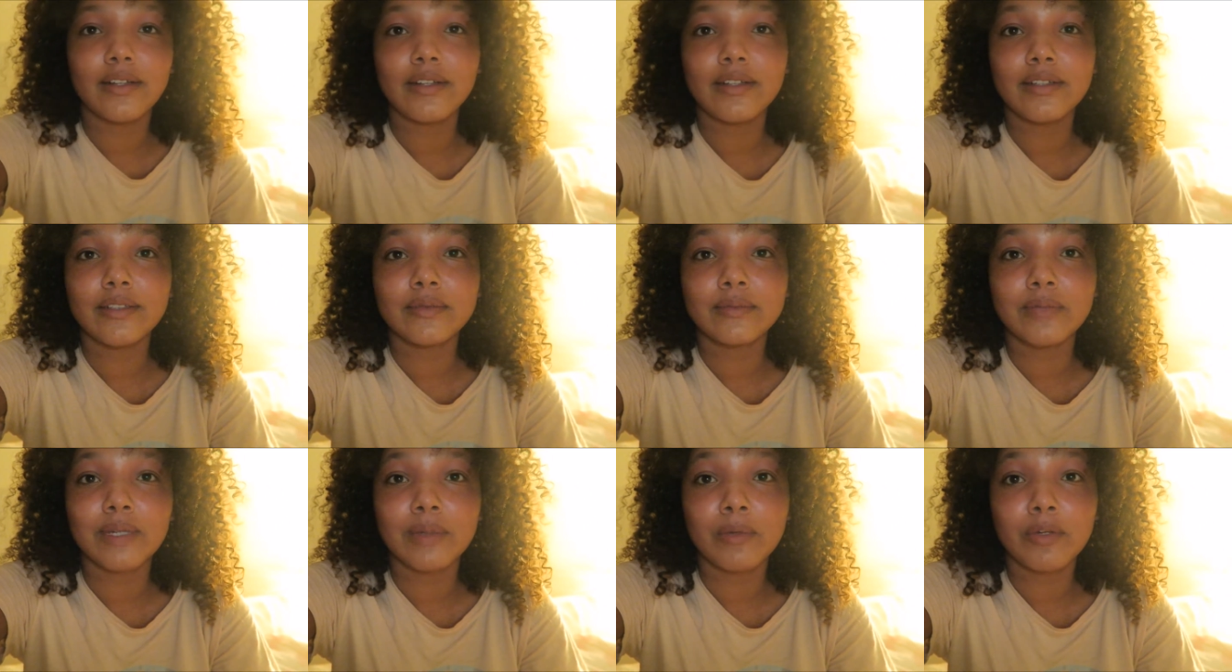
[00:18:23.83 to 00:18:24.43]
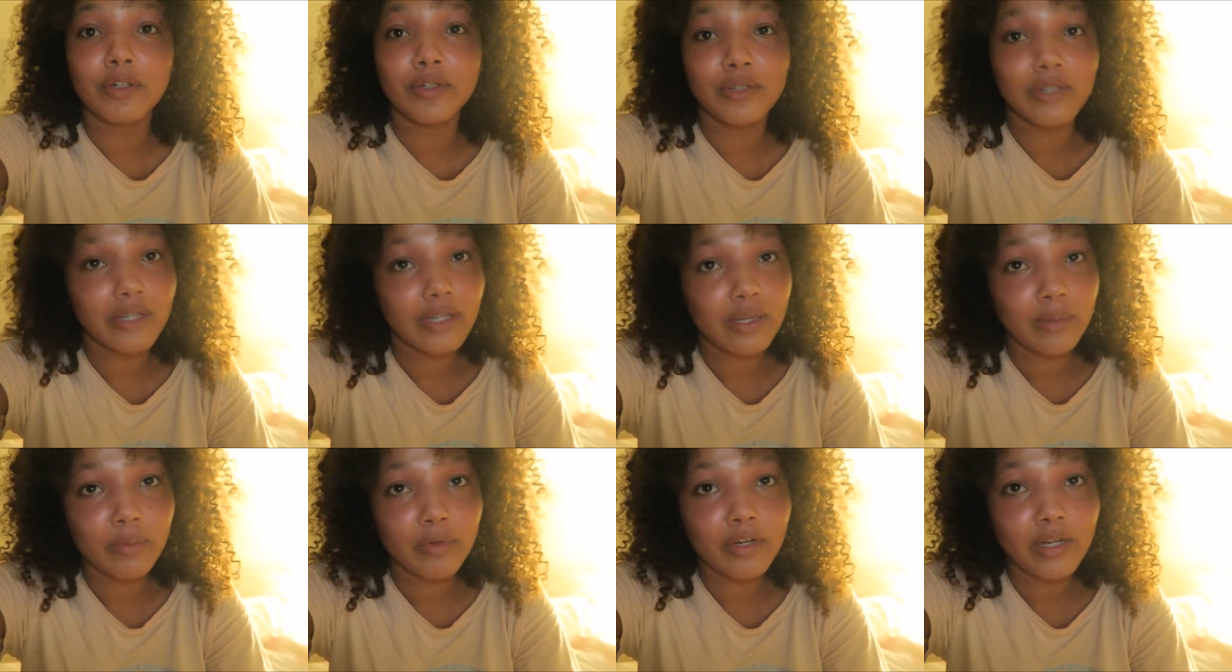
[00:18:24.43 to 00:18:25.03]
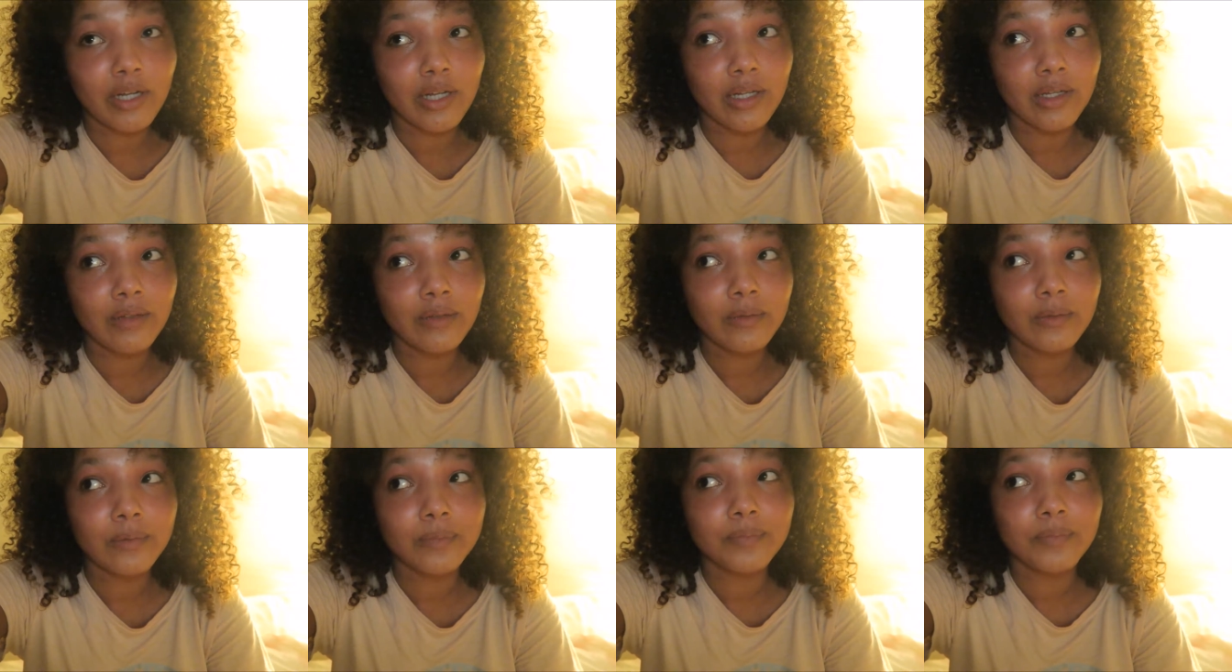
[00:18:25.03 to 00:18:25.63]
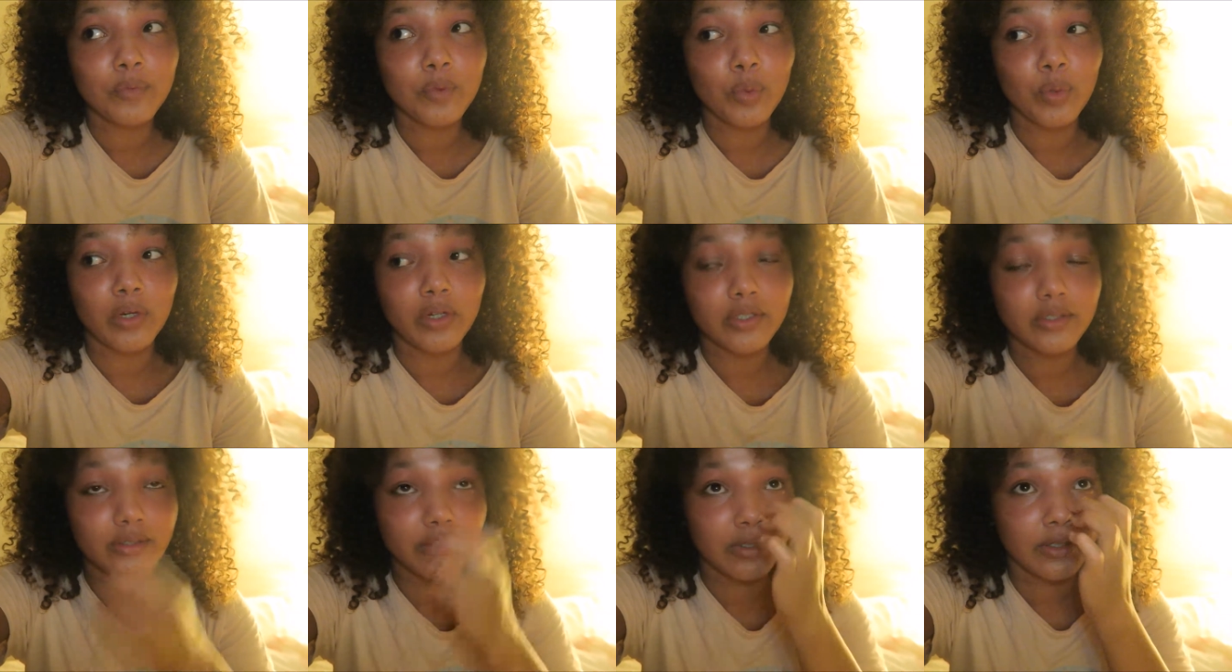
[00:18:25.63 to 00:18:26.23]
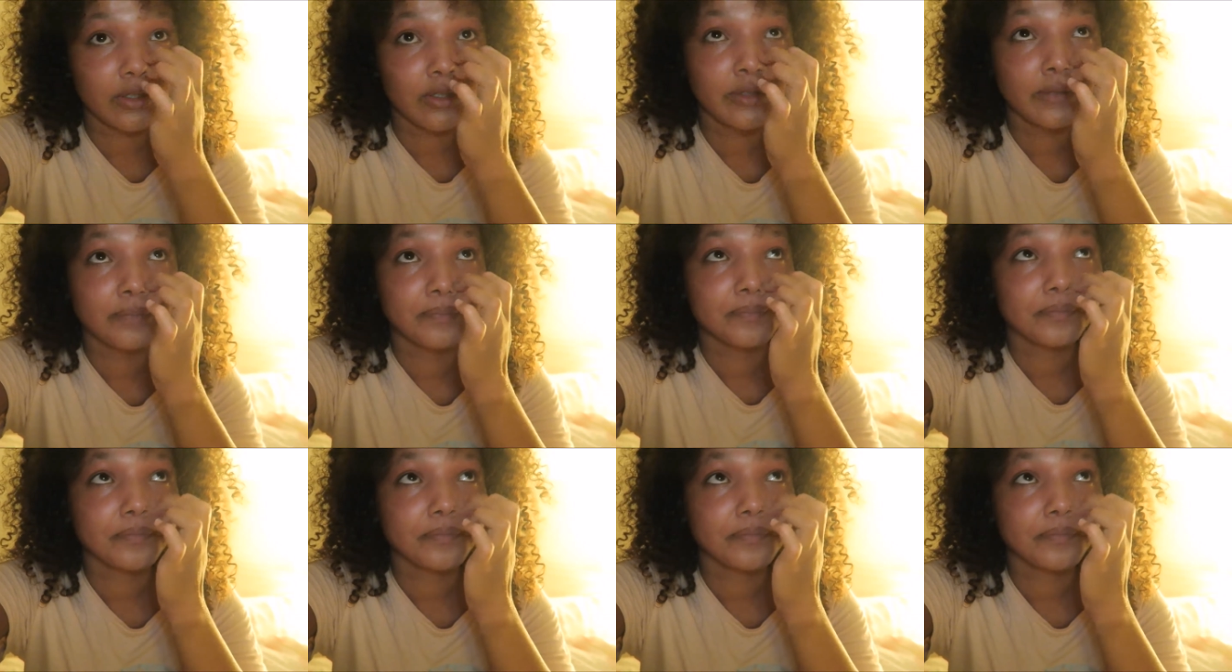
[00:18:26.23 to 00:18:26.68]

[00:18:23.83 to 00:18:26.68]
Um, I'm currently in Breda, where I study.